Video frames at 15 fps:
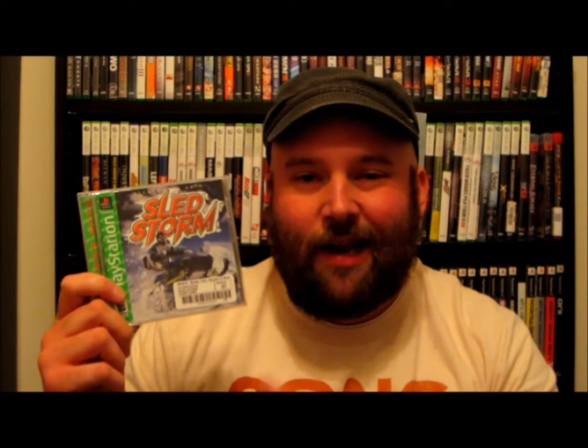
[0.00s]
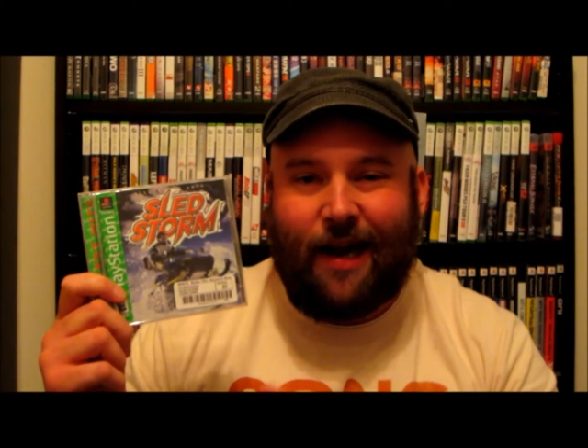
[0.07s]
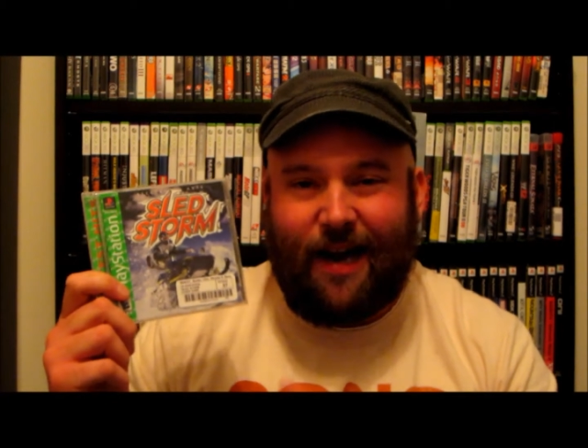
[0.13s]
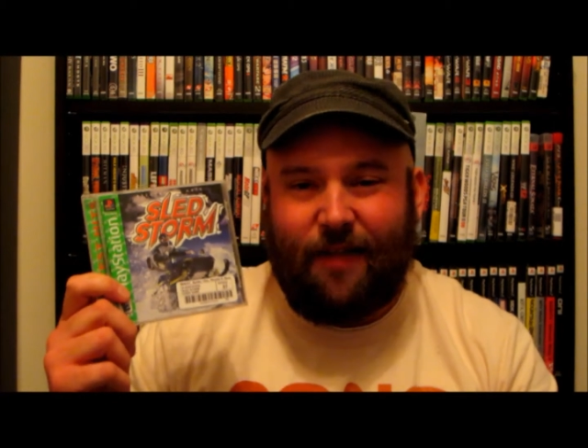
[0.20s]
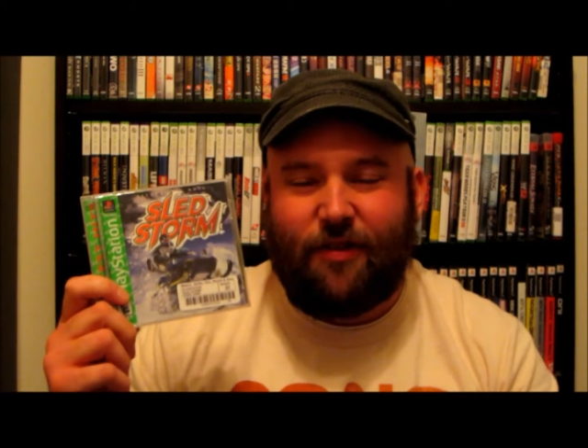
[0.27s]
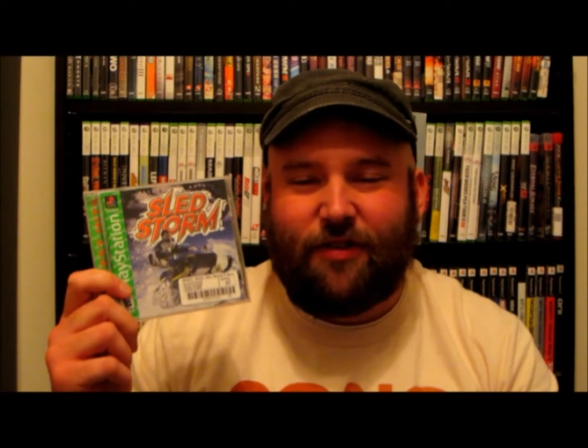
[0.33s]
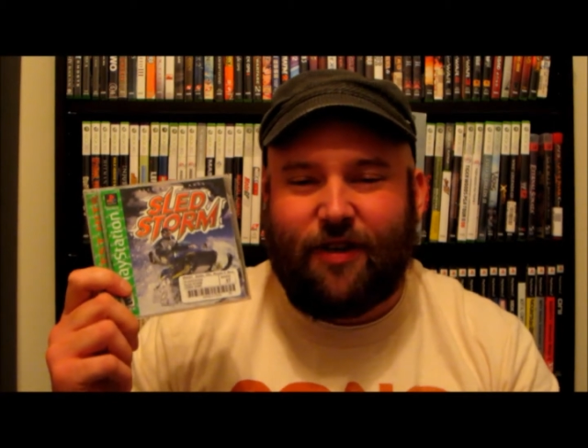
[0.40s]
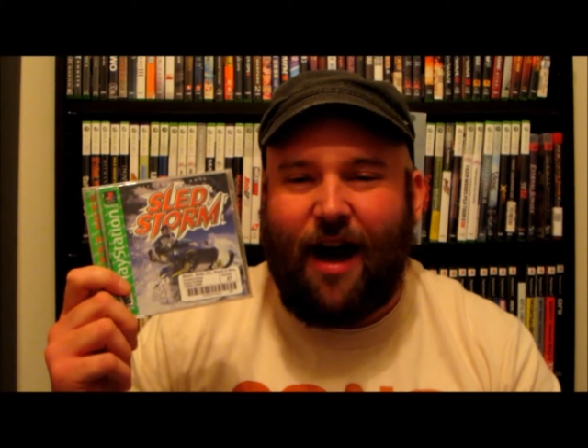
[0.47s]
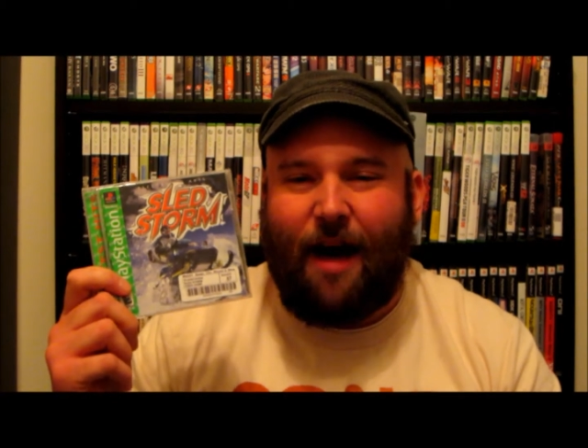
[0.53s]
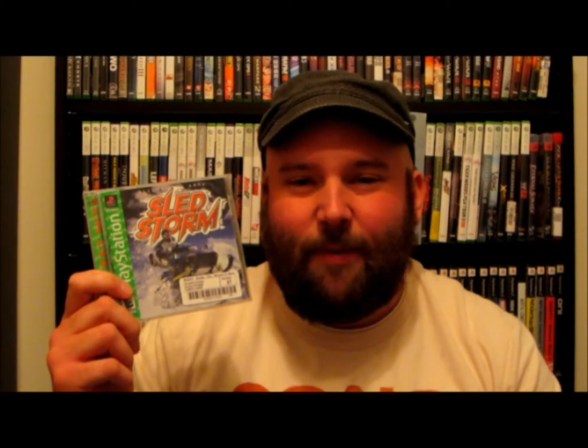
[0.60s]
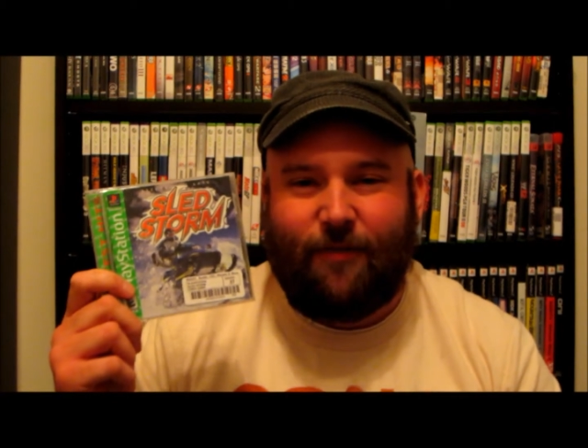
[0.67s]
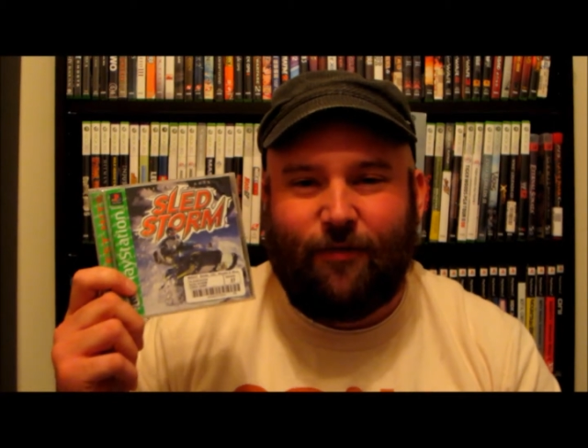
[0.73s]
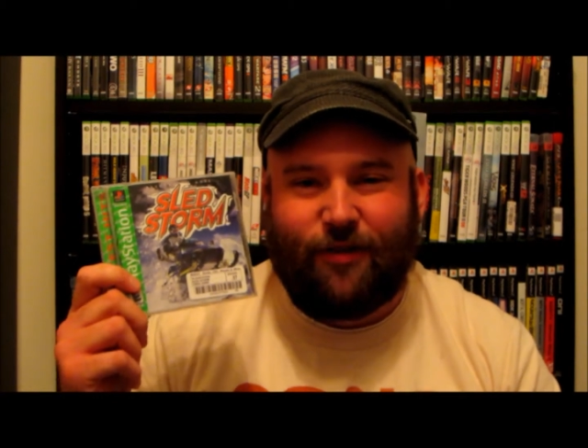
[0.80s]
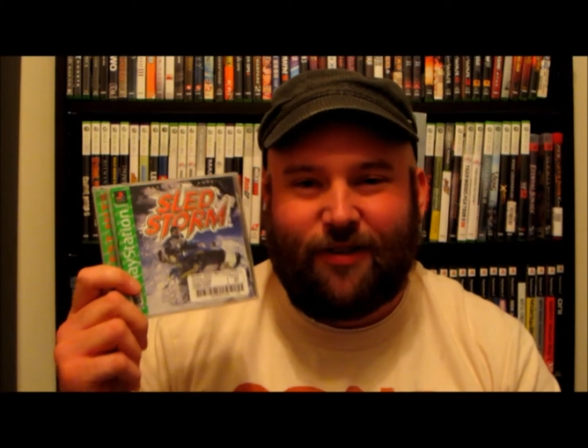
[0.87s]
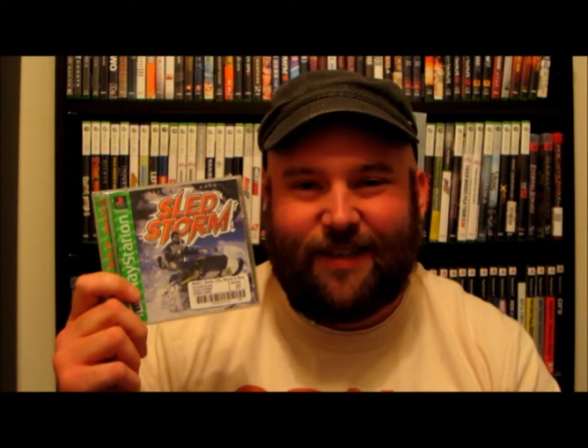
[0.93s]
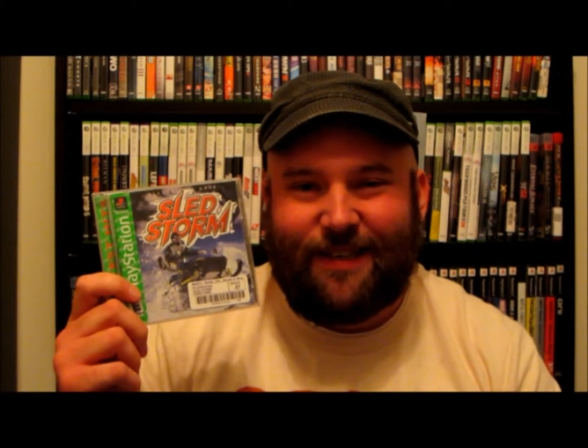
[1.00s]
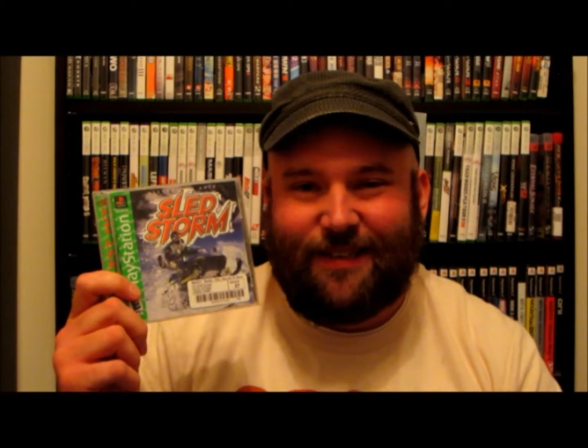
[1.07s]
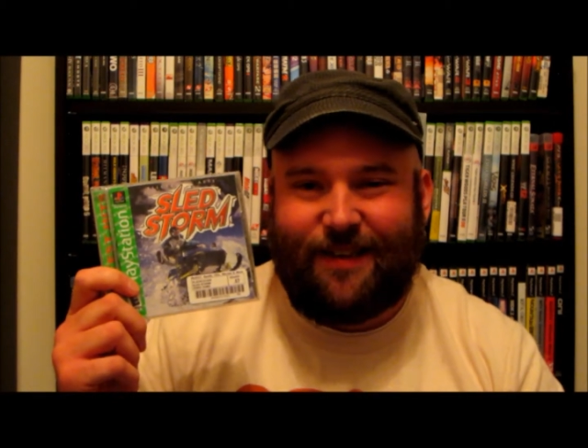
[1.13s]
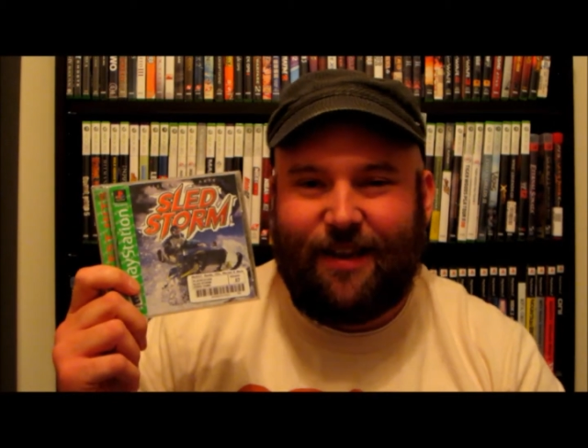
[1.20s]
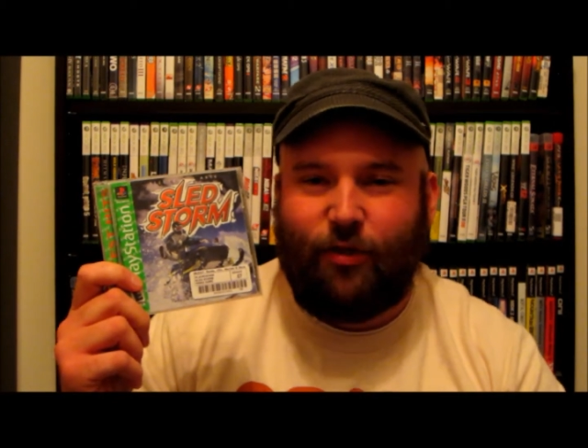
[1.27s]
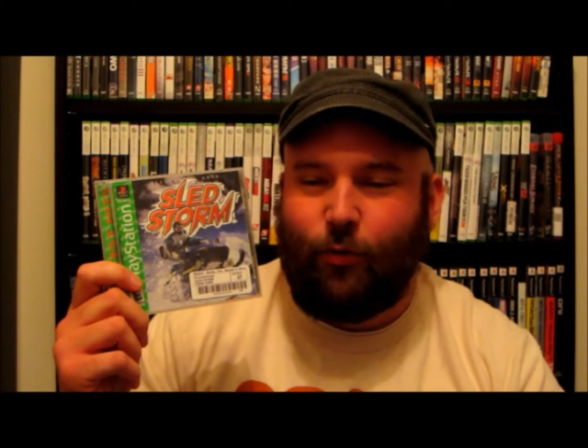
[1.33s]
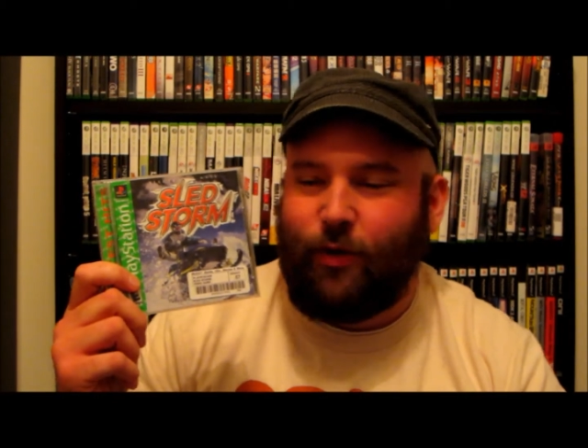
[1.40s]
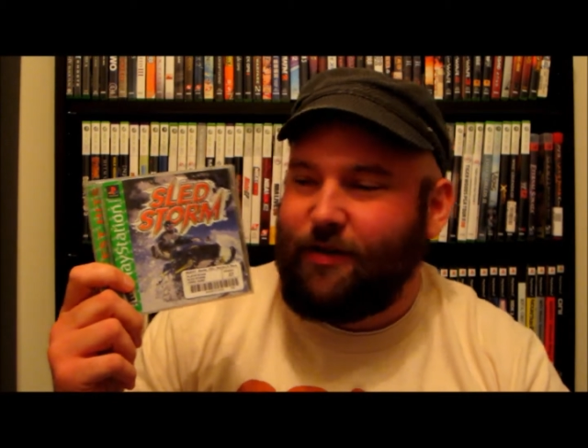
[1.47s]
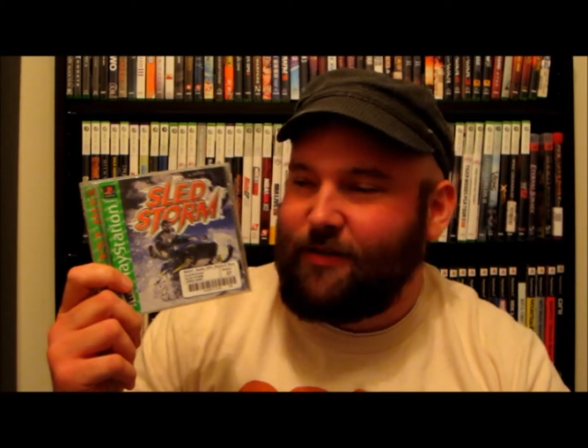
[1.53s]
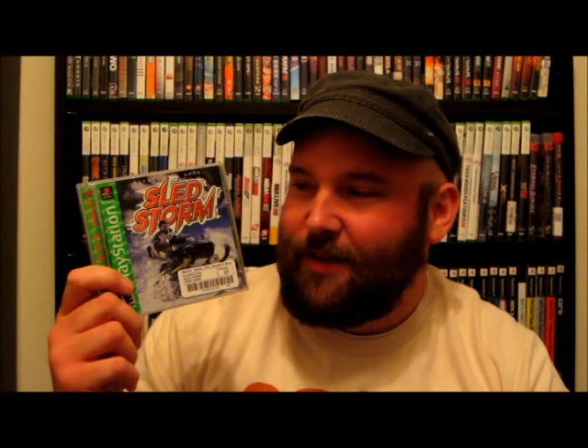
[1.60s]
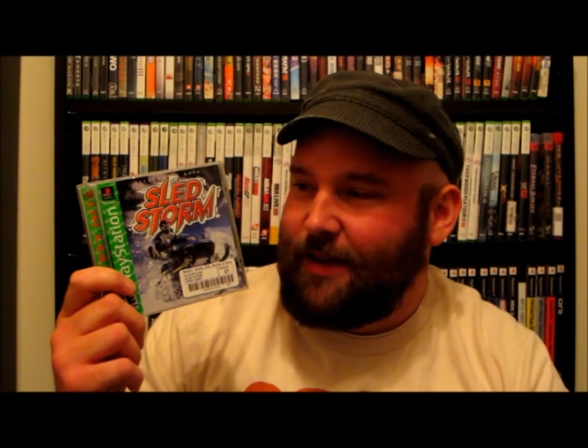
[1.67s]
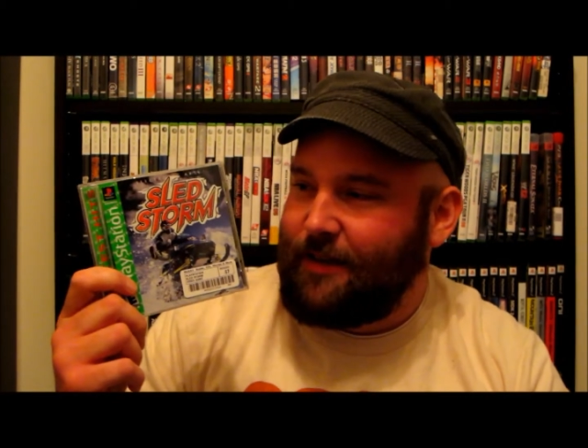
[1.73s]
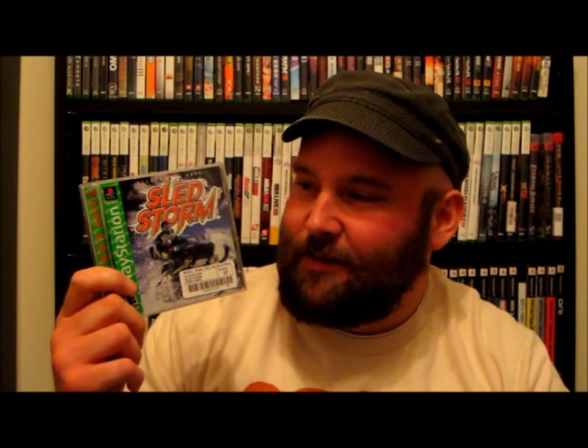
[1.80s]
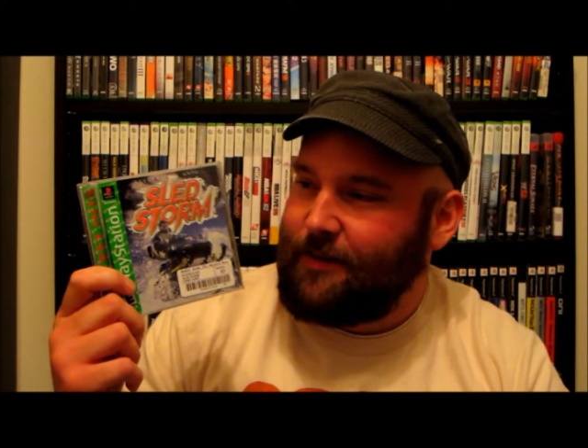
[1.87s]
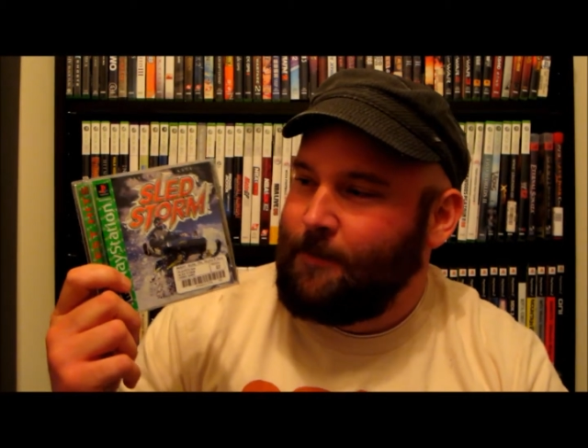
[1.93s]
I got this copy for 63
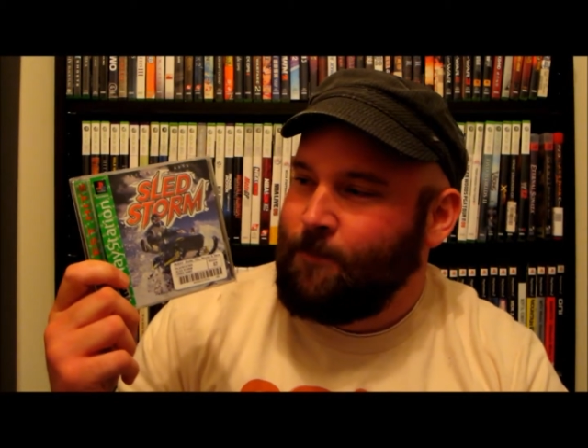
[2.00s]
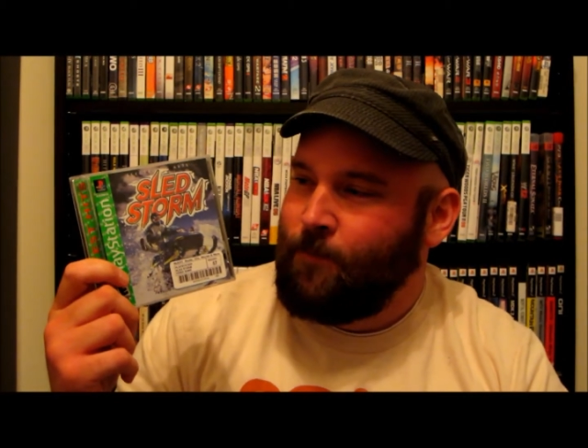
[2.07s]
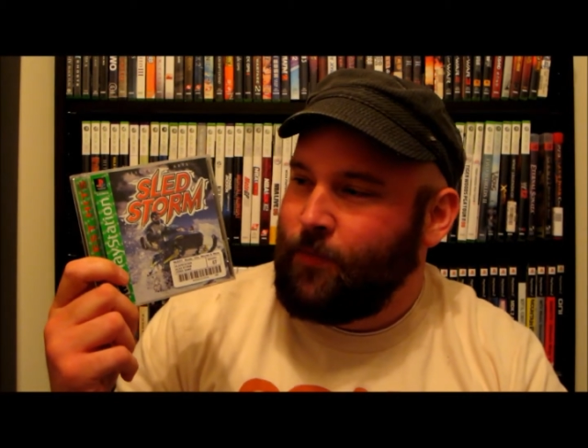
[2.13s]
cents.